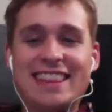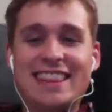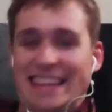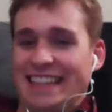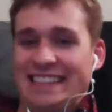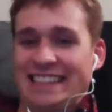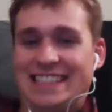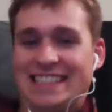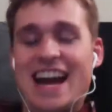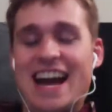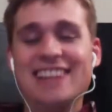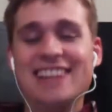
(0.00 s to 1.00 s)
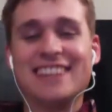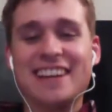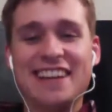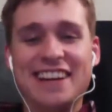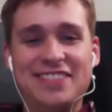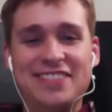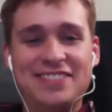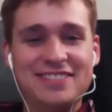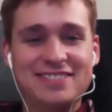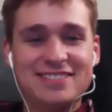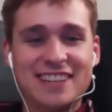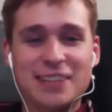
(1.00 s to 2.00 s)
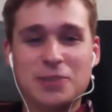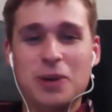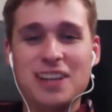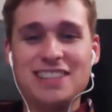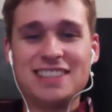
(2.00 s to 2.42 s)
think yeah, they have like twice.